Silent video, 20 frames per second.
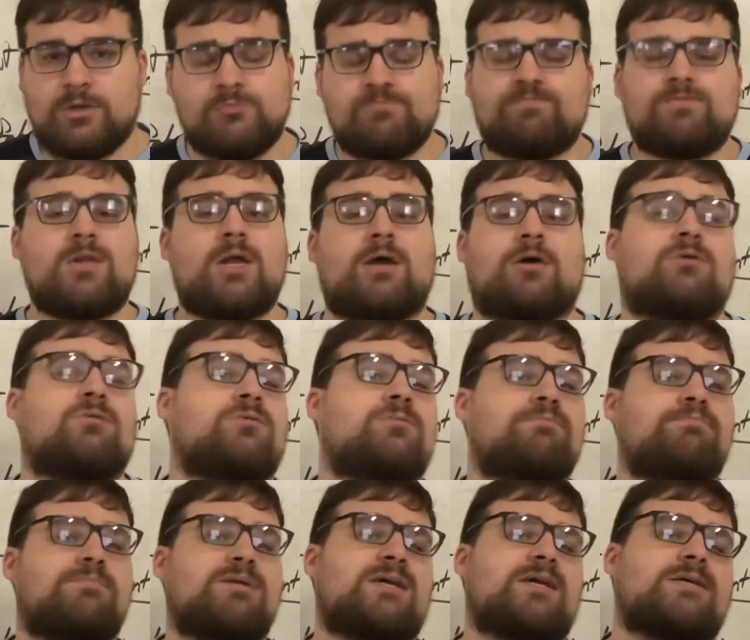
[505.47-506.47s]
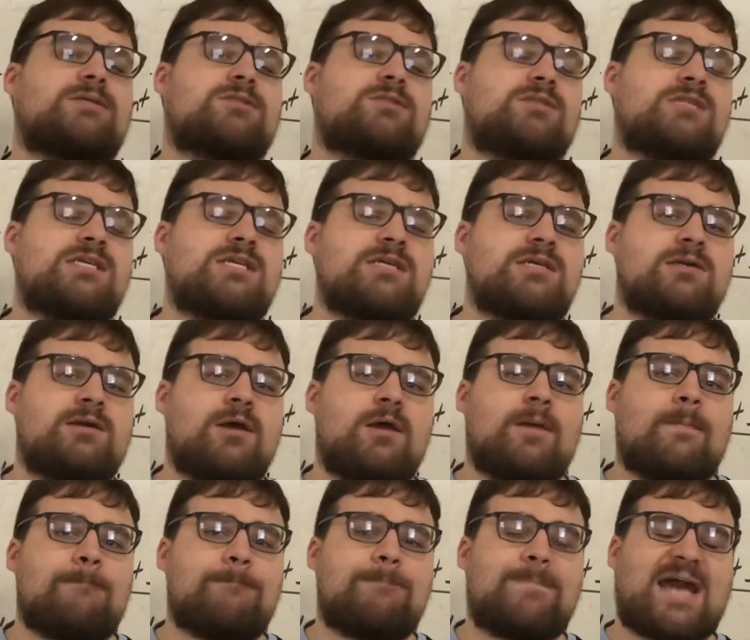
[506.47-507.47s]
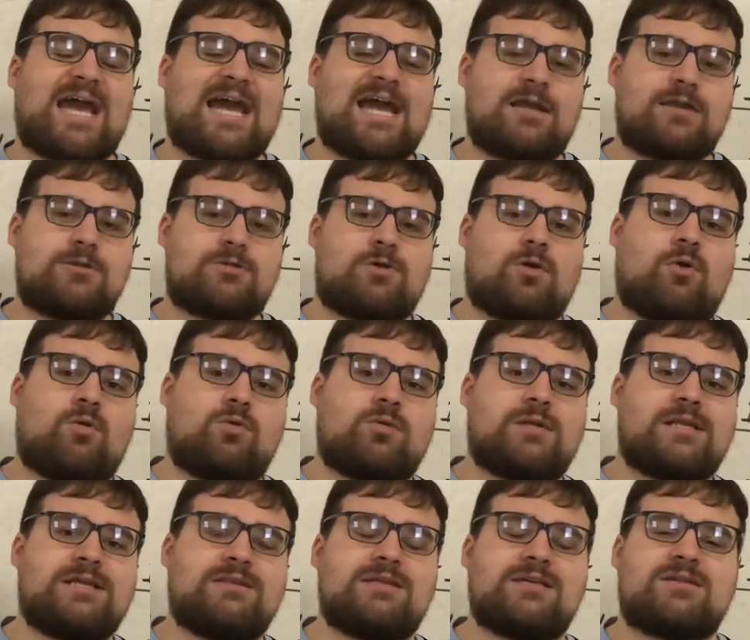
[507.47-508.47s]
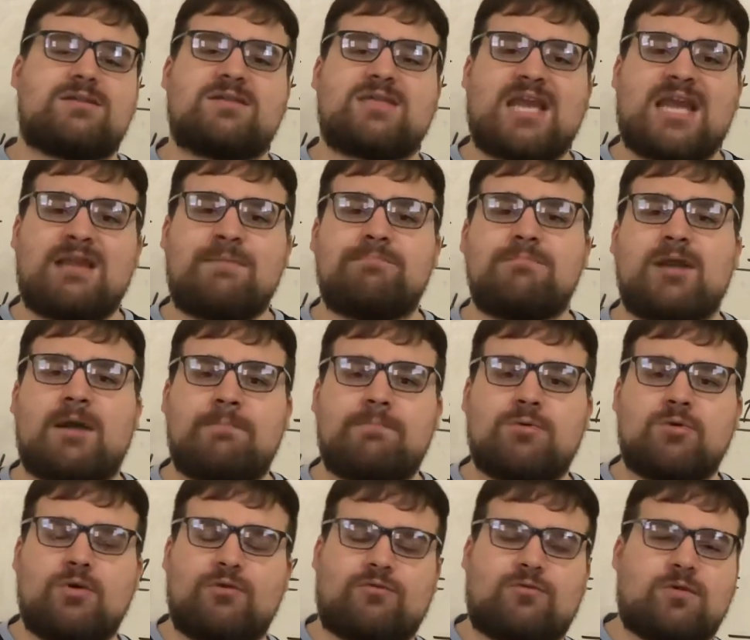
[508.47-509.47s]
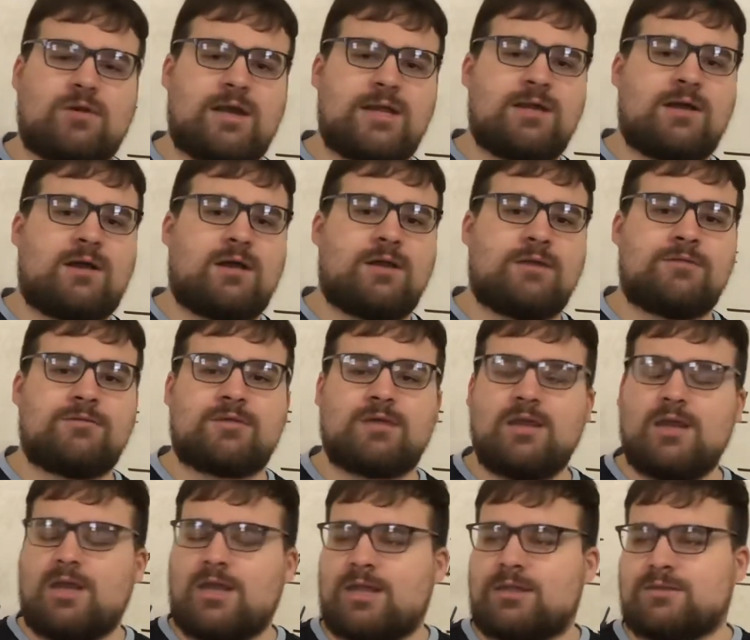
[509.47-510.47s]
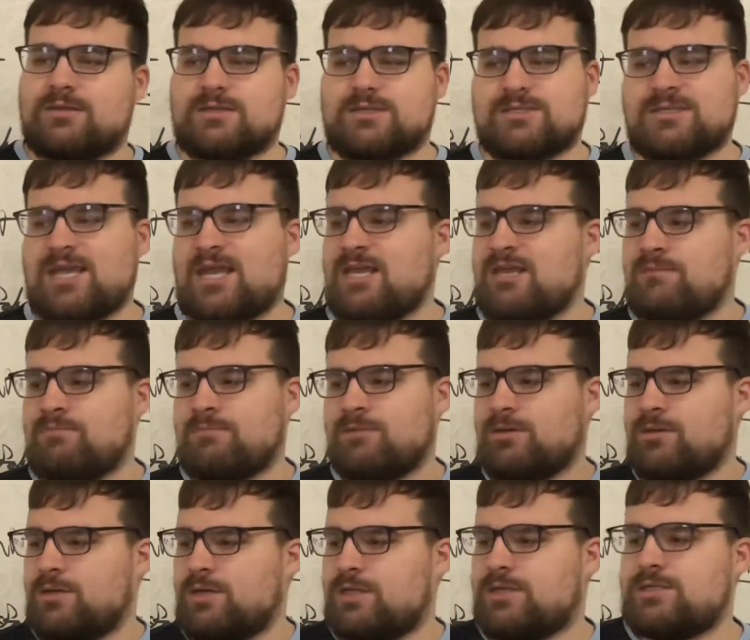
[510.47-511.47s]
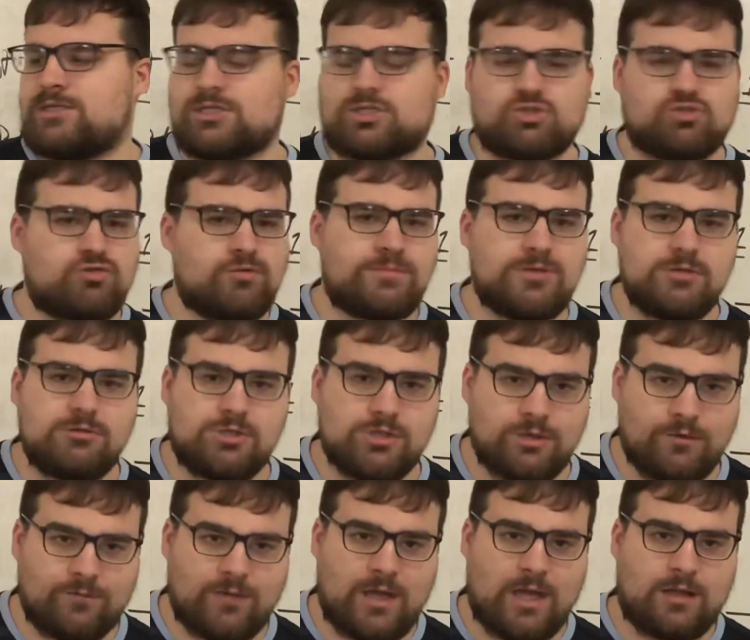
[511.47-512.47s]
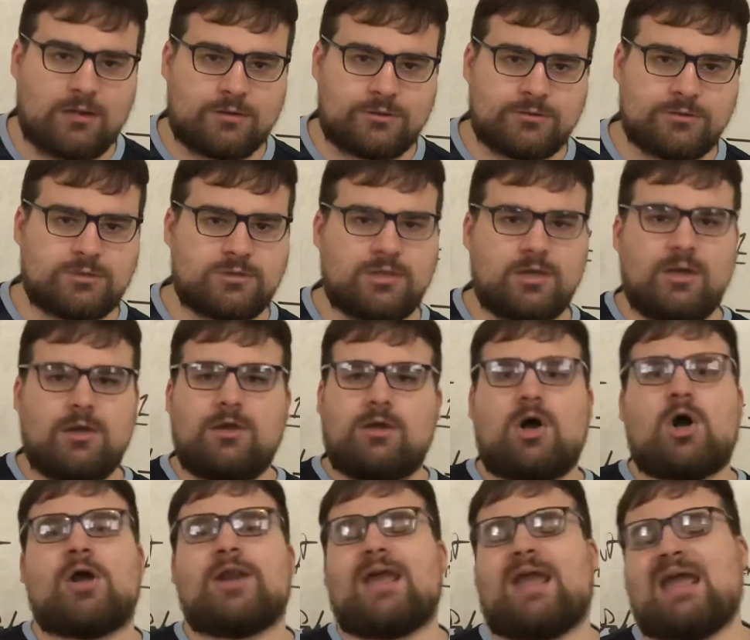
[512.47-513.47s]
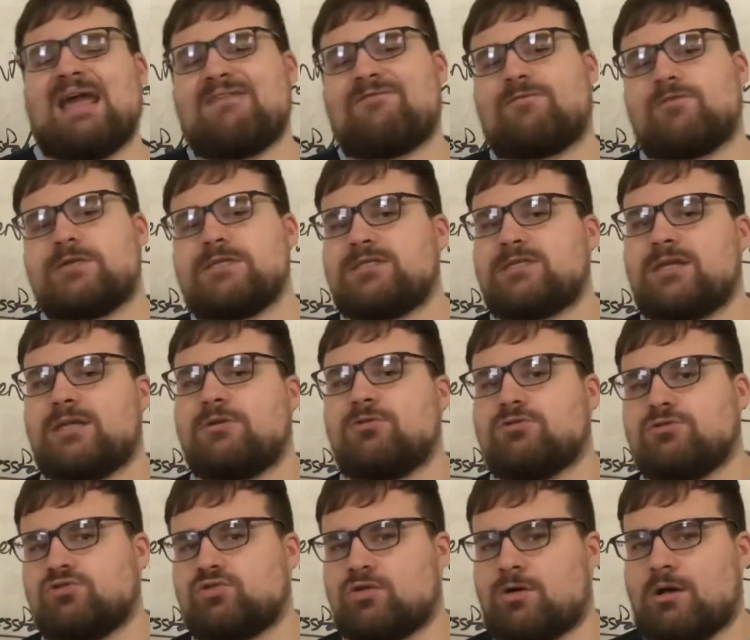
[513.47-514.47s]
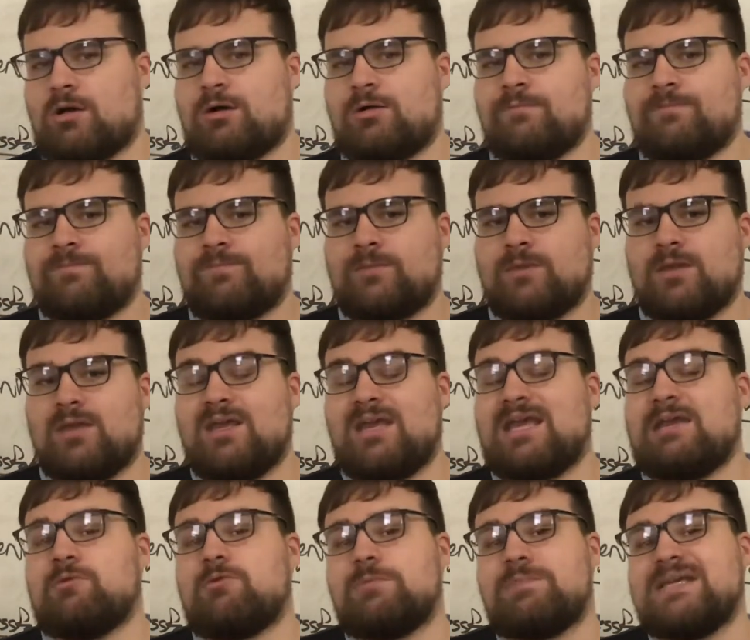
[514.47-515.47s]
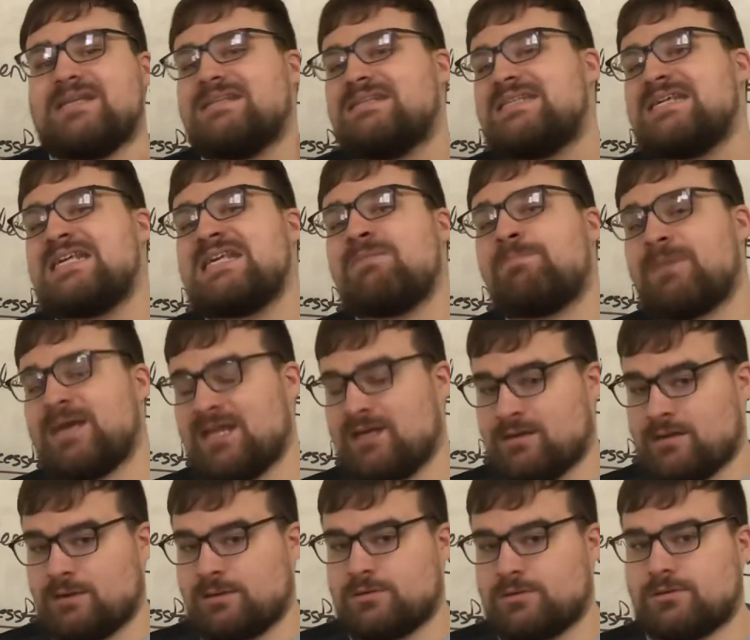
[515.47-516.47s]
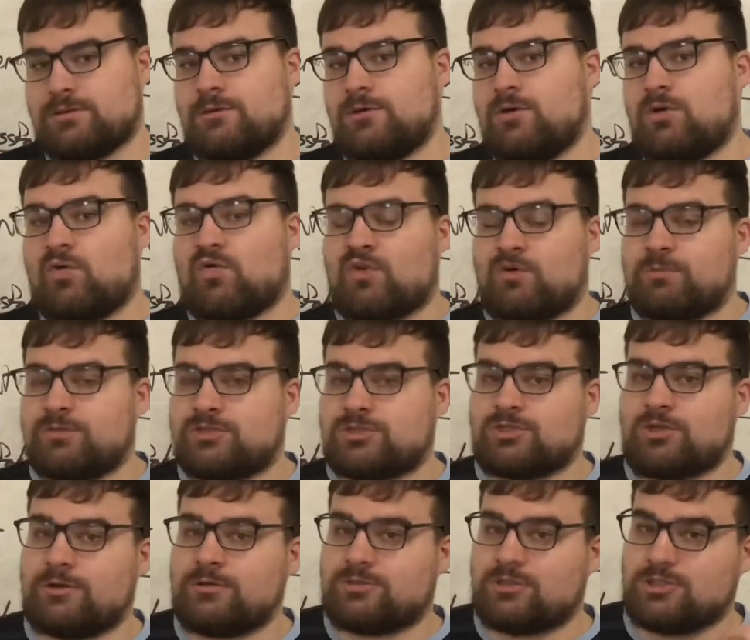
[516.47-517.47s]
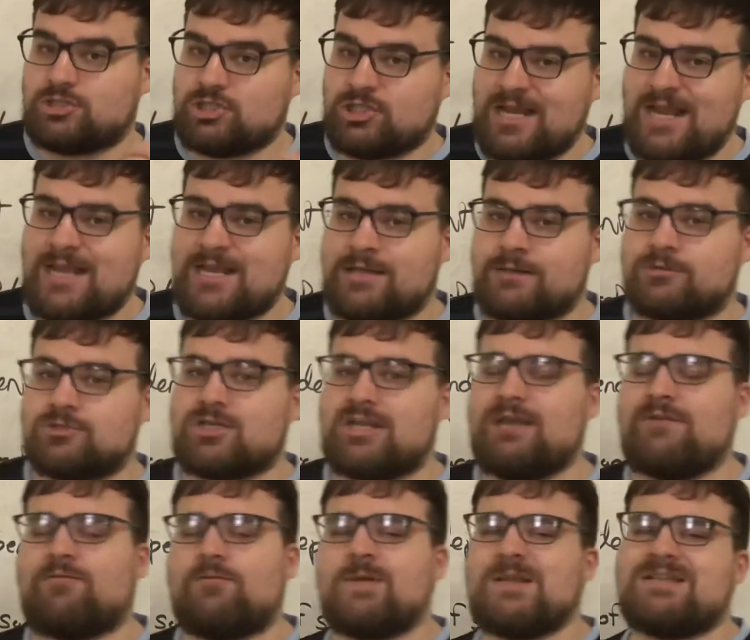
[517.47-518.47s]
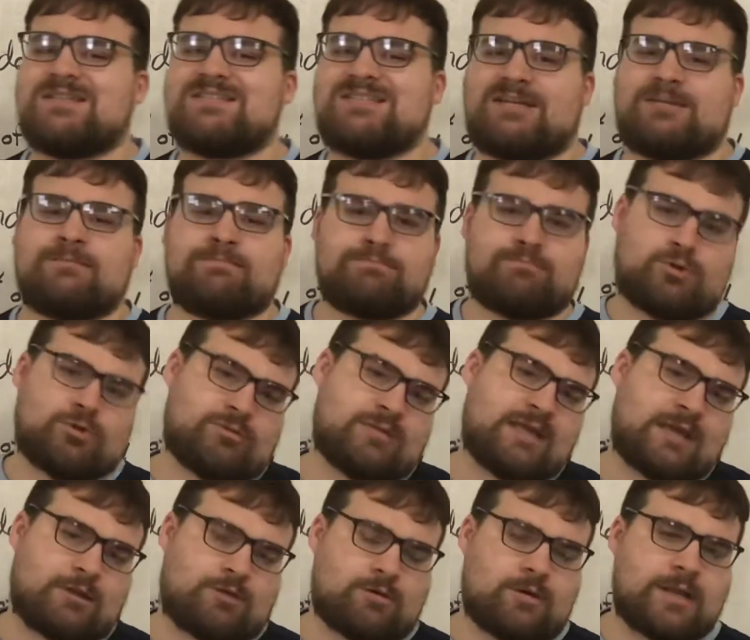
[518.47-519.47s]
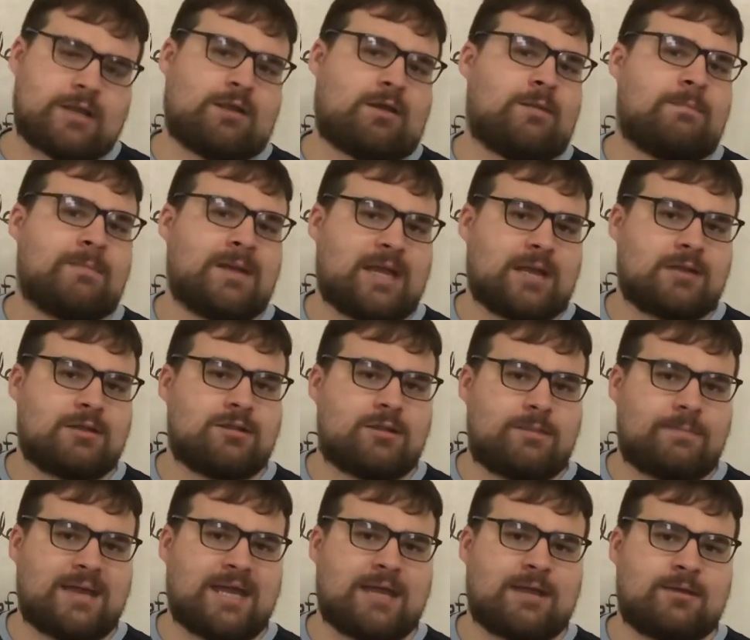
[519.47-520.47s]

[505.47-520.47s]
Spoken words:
No, because the bag is holding the same number of crayons in the same distribution of colors on every single draw. It would be dependent, or it would start to change if we didn't put that crayon back in the bag.